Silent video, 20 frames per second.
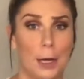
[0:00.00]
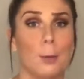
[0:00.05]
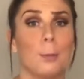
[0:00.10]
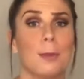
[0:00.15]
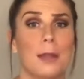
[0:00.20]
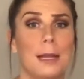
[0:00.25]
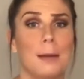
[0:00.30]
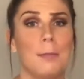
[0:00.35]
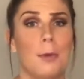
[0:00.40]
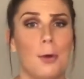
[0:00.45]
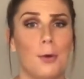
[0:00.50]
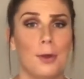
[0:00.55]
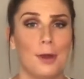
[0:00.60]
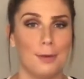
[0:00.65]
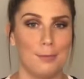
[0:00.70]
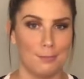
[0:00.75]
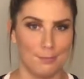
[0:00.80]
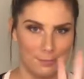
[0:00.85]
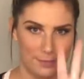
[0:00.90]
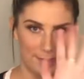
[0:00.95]
airplane mode
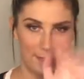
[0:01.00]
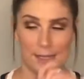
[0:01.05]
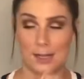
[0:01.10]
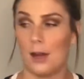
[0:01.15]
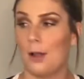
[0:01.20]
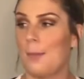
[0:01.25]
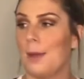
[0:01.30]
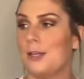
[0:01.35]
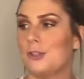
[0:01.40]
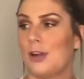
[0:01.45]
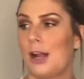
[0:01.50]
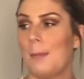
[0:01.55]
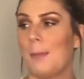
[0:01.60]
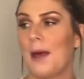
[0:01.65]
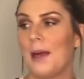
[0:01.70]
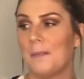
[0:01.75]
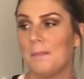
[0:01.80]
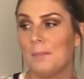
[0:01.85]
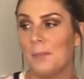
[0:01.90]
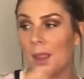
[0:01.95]
and stick it on my
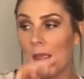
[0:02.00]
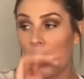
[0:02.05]
tripod.